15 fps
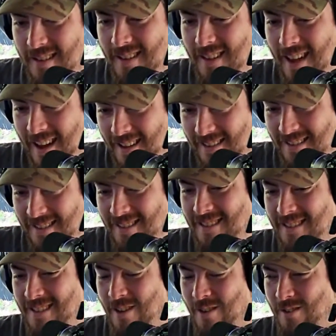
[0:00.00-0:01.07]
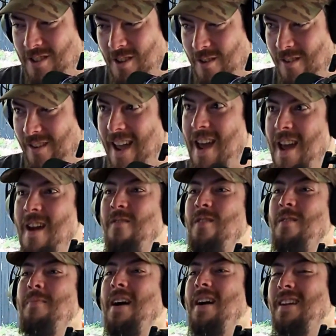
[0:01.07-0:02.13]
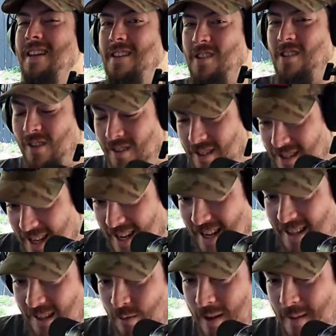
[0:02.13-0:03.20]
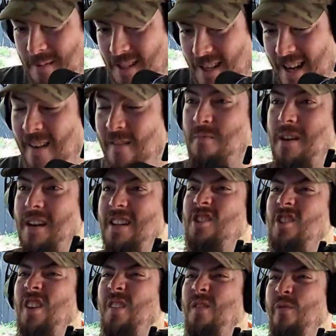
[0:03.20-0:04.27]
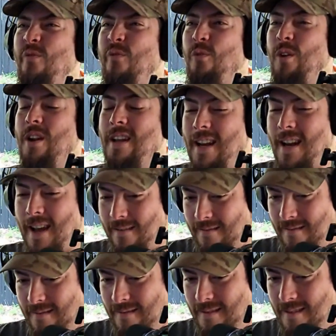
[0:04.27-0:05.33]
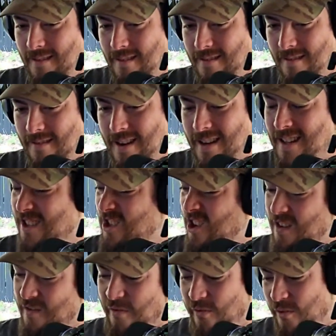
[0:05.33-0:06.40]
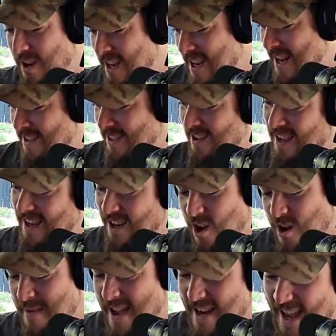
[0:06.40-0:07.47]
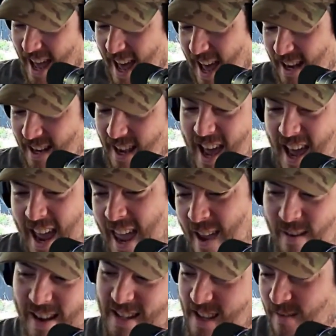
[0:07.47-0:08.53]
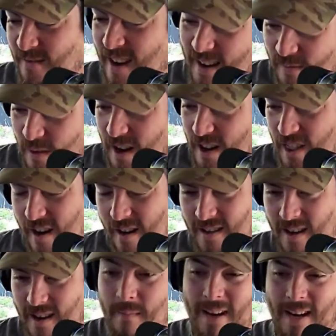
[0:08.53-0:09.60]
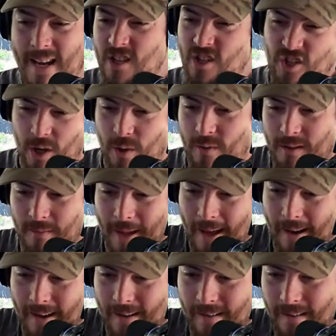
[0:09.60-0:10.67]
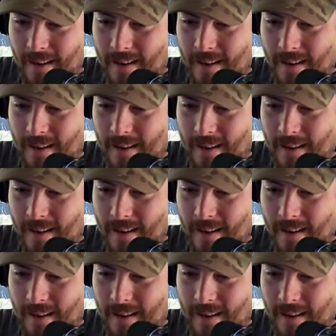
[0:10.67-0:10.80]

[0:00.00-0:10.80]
Yeah. So everybody, as soon as that hit the website, everybody started freaking out. Right? They started freaking out. They're like, "Oh my God, he wants to run for a third term," and he's joked about it.